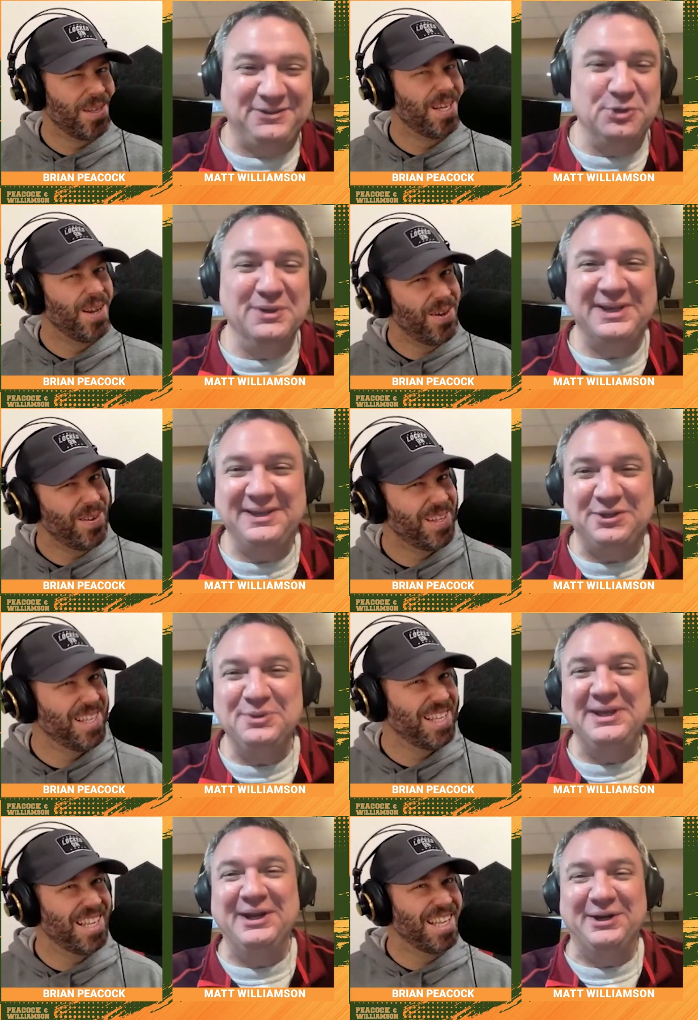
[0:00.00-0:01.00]
Speaker 1: Two, well, a, two a
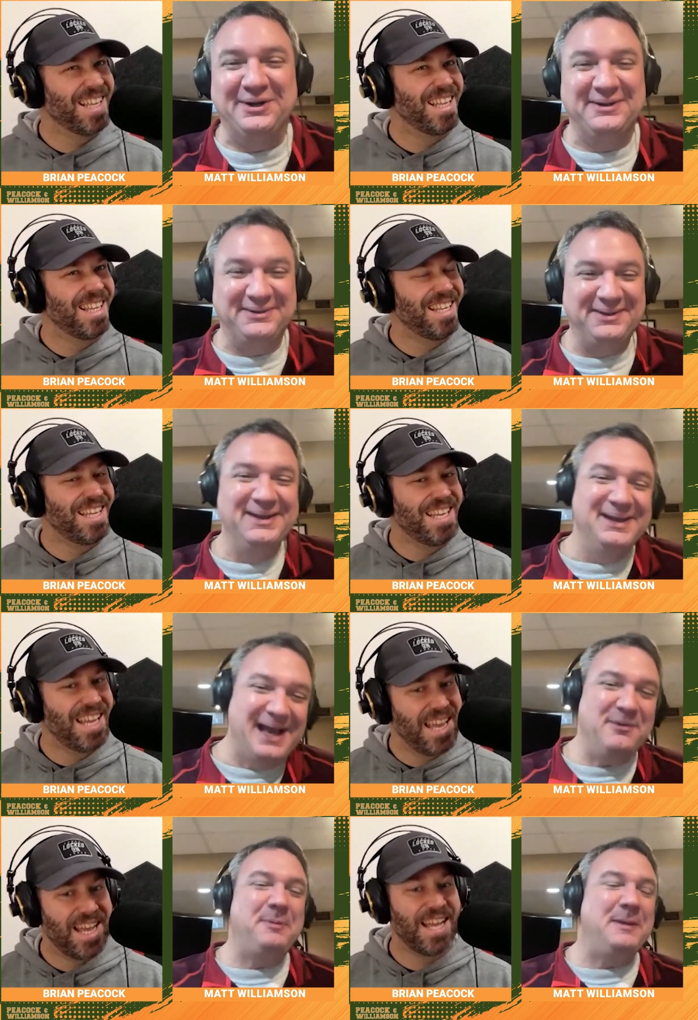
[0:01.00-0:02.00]
year. Yeah.
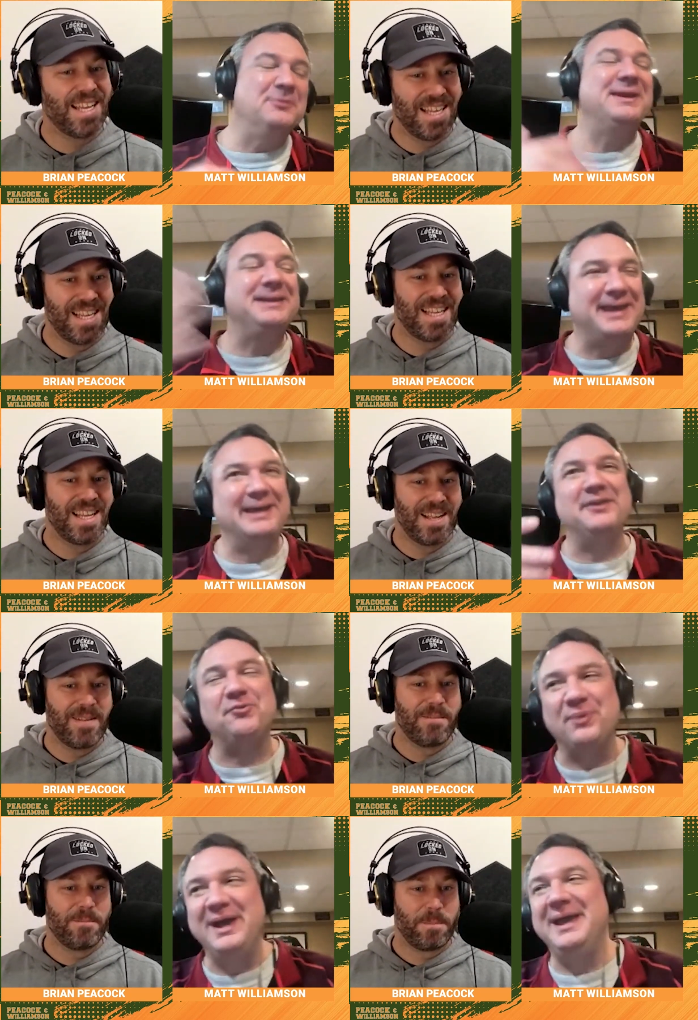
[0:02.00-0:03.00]
I mean, people didn't kick his
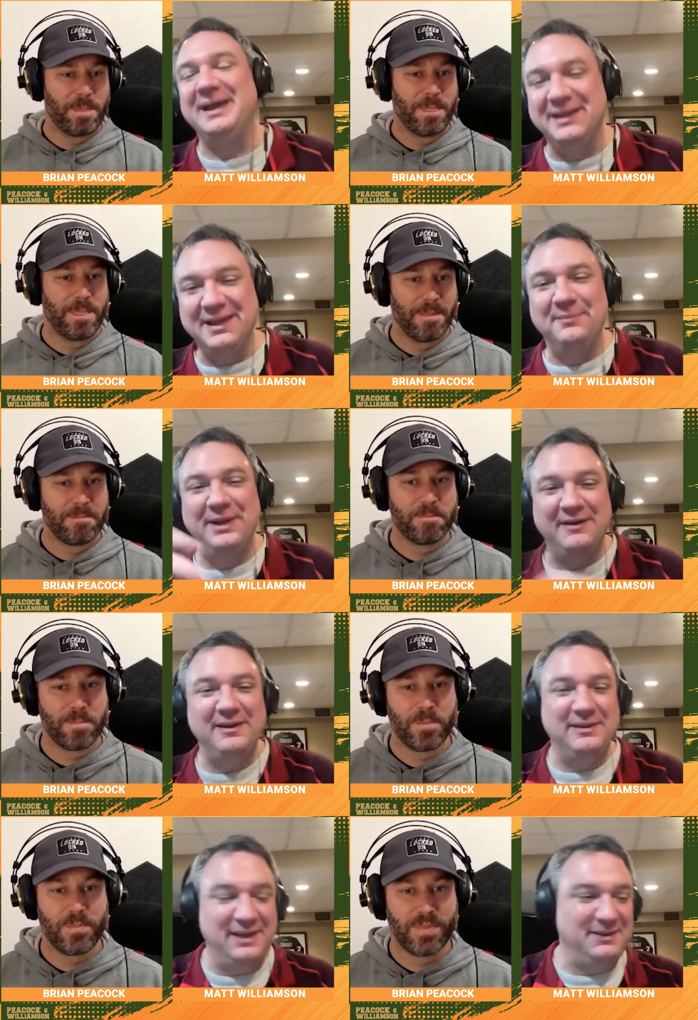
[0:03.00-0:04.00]
way. And they, I mean, uh,
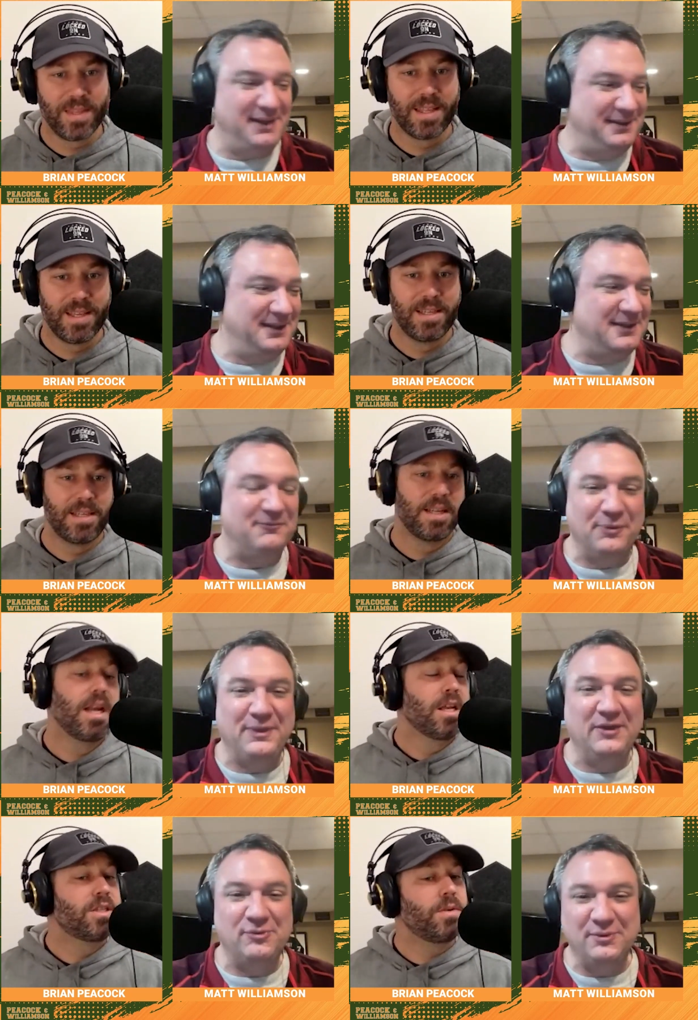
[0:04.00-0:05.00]
they, they did different
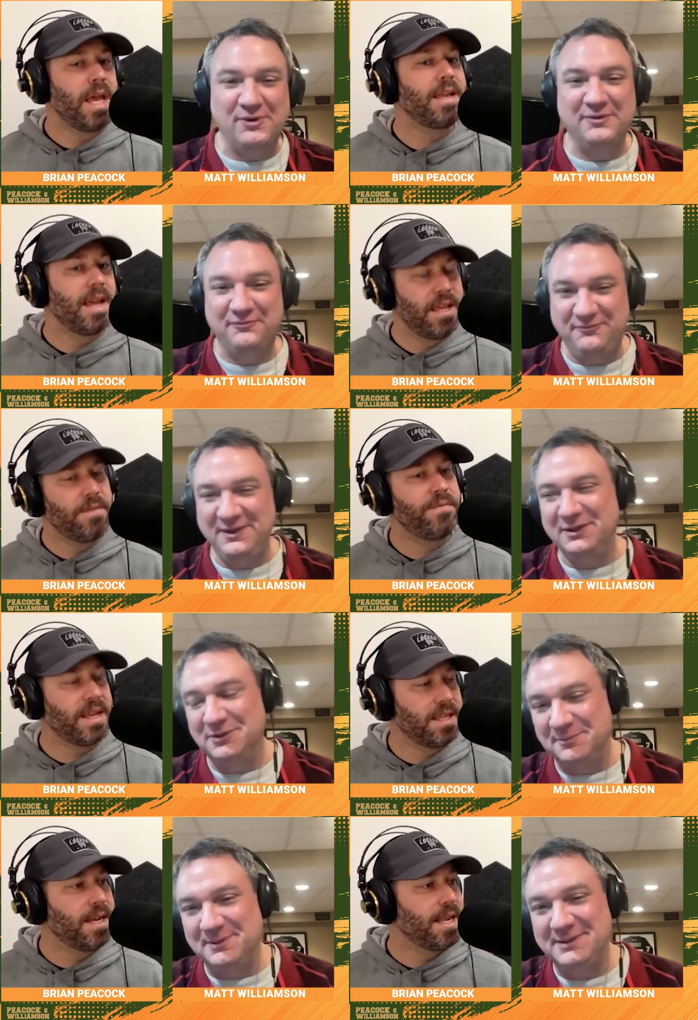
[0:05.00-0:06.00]
things. So, yeah. Yeah. He
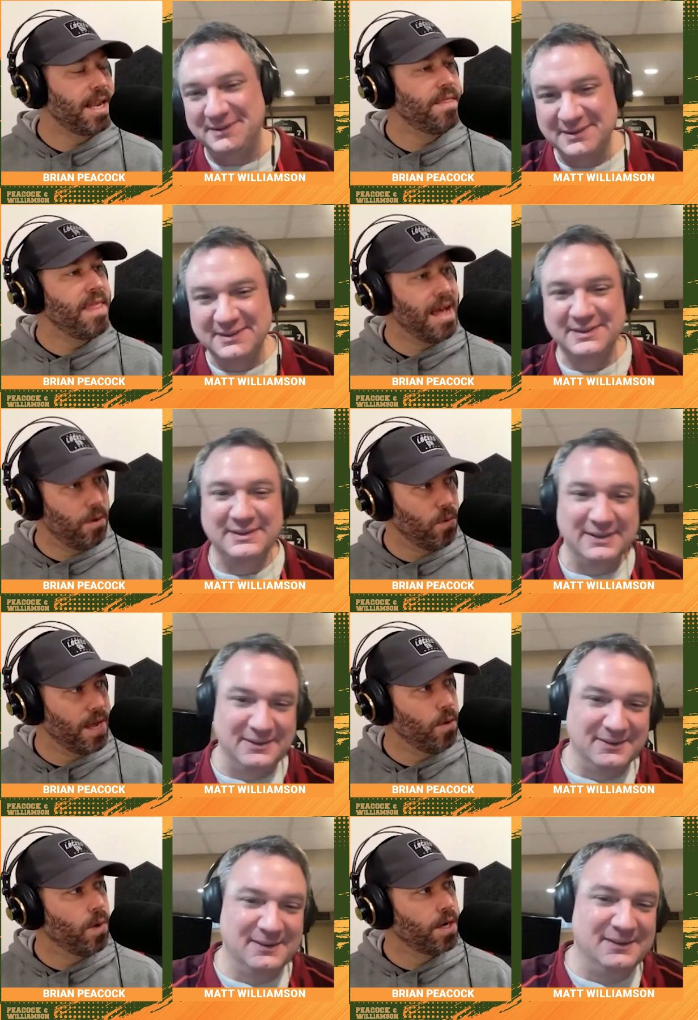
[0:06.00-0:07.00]
affected
Speaker 2: it in that
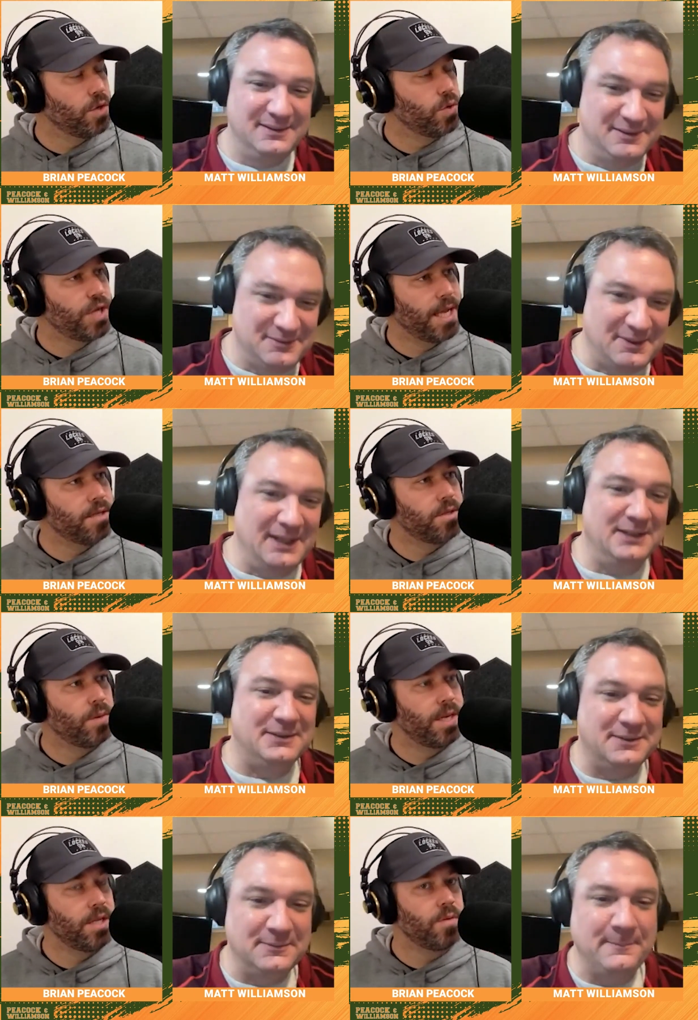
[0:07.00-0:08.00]
way where you changed right. the
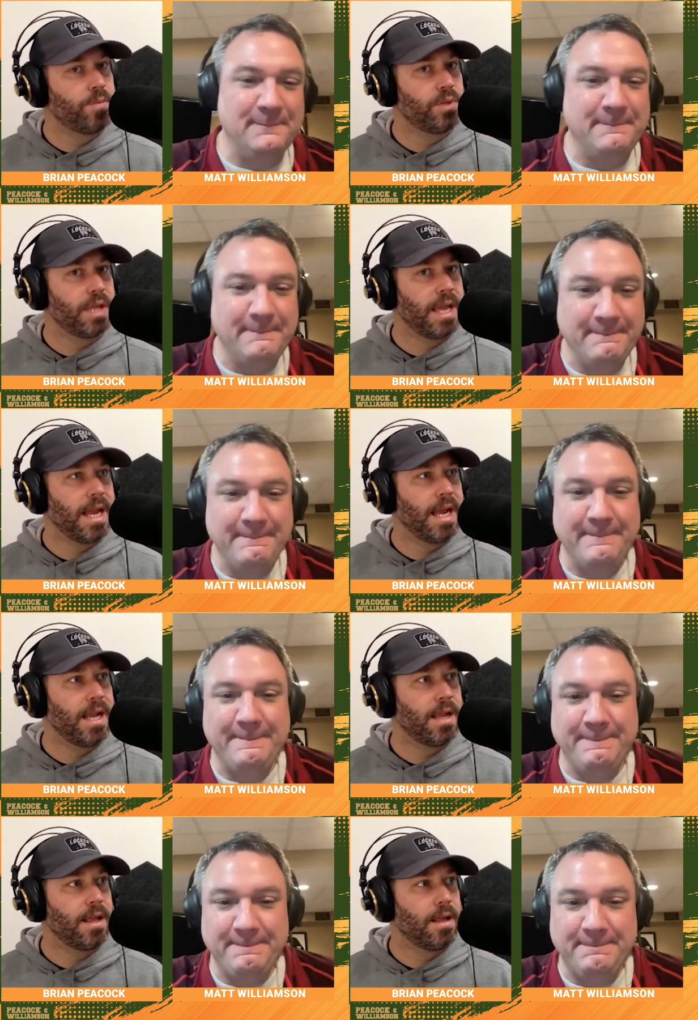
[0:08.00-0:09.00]
way you
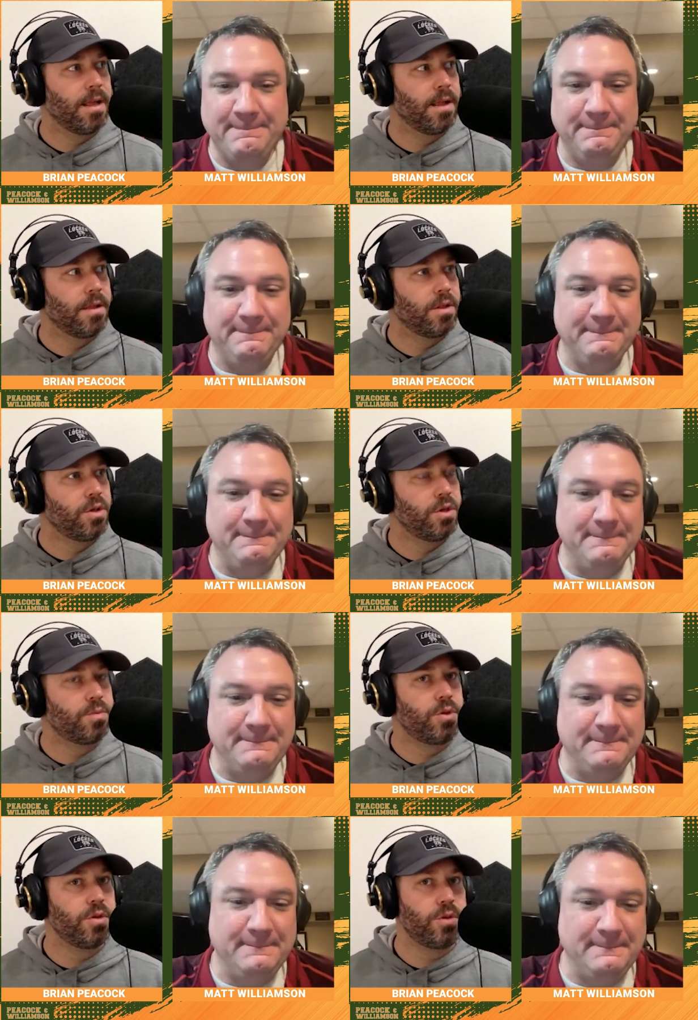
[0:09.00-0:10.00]
played, that you,
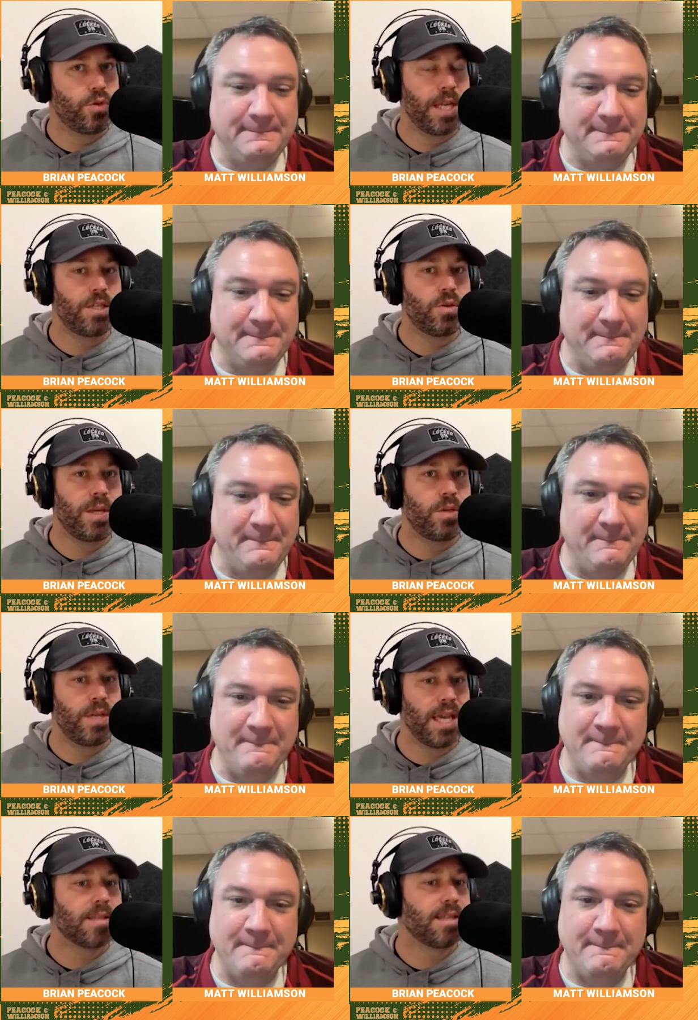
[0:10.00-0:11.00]
you, you changed the way you
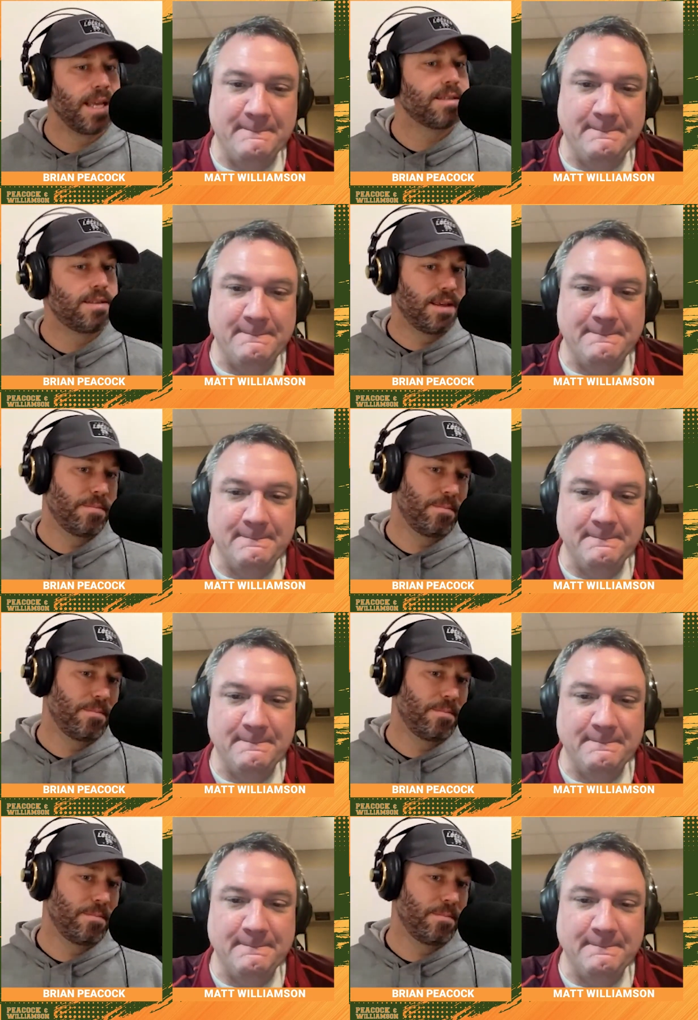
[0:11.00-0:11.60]
kicked against them,